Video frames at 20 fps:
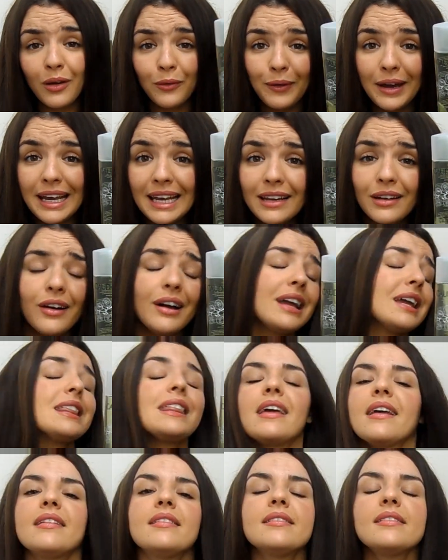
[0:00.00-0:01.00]
I really
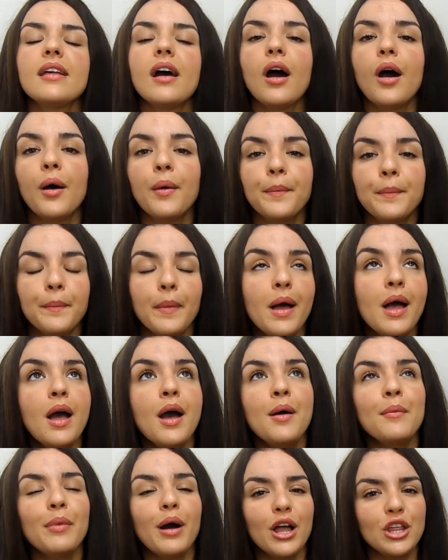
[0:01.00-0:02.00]
like this, um,
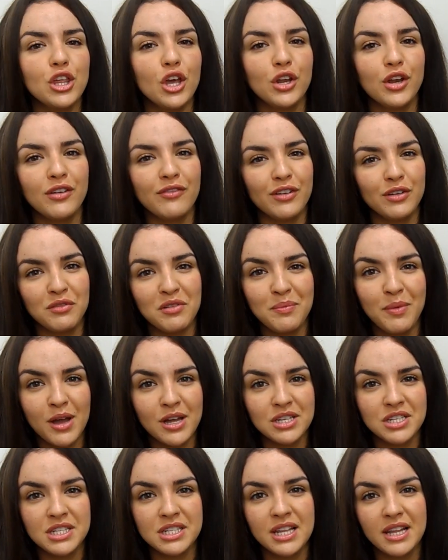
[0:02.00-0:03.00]
but I don't know if I'd
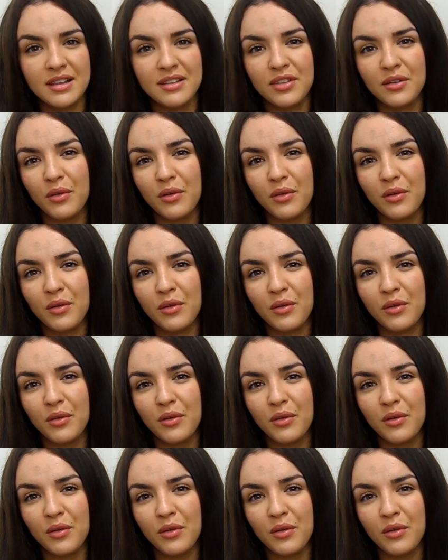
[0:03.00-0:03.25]
repurchase this.